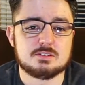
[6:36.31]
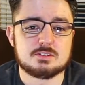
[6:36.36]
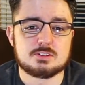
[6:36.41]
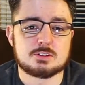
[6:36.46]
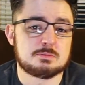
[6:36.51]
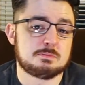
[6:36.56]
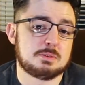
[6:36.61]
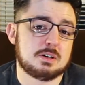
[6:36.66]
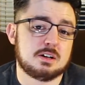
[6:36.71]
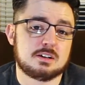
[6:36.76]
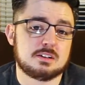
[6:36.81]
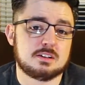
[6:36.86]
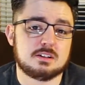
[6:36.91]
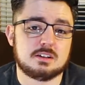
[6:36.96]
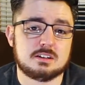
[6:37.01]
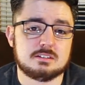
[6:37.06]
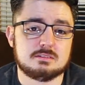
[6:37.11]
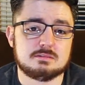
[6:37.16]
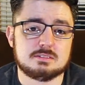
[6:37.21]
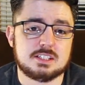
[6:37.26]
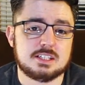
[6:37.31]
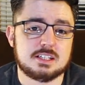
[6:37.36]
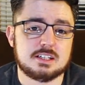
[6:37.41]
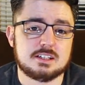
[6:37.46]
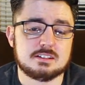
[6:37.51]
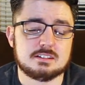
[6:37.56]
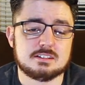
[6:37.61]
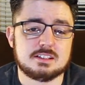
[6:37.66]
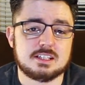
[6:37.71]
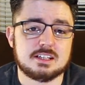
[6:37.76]
spot on.
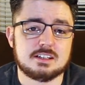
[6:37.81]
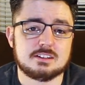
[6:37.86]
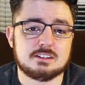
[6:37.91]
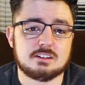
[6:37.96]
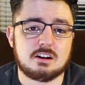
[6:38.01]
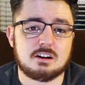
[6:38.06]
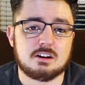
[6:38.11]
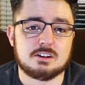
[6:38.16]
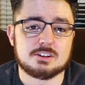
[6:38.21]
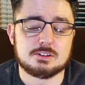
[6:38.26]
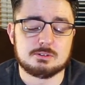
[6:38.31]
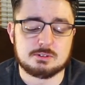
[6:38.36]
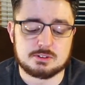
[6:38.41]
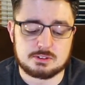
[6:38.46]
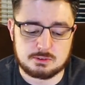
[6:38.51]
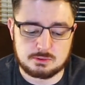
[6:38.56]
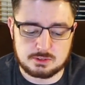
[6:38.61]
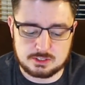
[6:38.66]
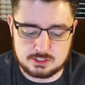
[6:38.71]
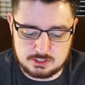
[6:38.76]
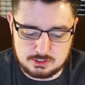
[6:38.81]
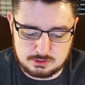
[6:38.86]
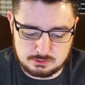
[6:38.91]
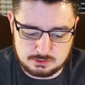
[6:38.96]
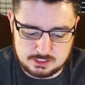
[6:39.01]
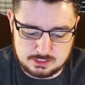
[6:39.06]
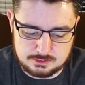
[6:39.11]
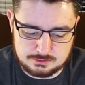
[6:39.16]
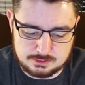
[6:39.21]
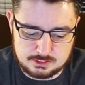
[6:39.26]
Can't argue with it
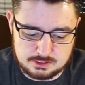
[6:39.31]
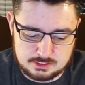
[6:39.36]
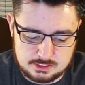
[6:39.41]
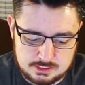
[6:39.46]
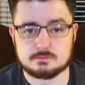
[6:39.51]
whatsoever.